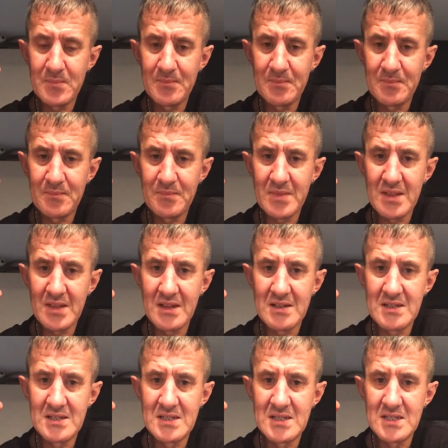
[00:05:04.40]

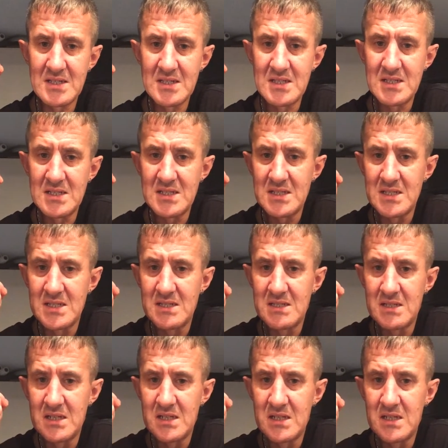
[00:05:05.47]

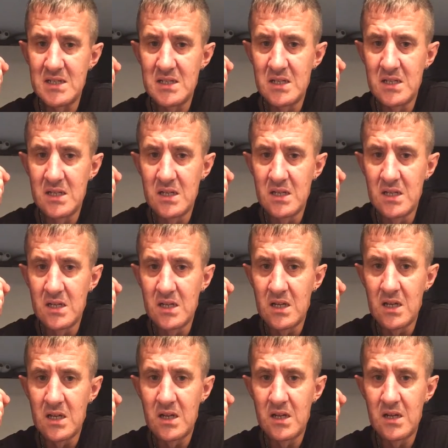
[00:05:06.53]

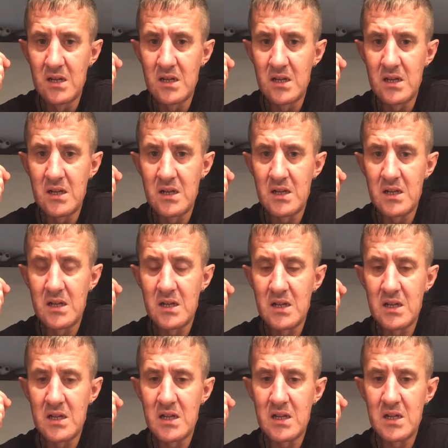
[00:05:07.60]

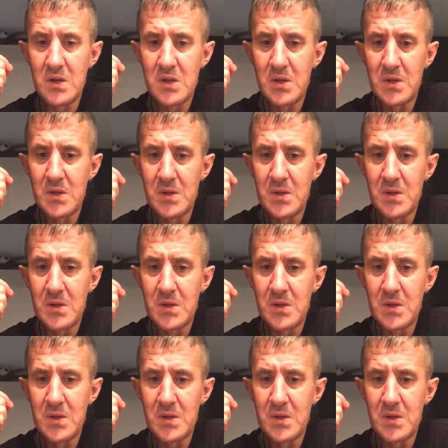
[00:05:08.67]
[no speech]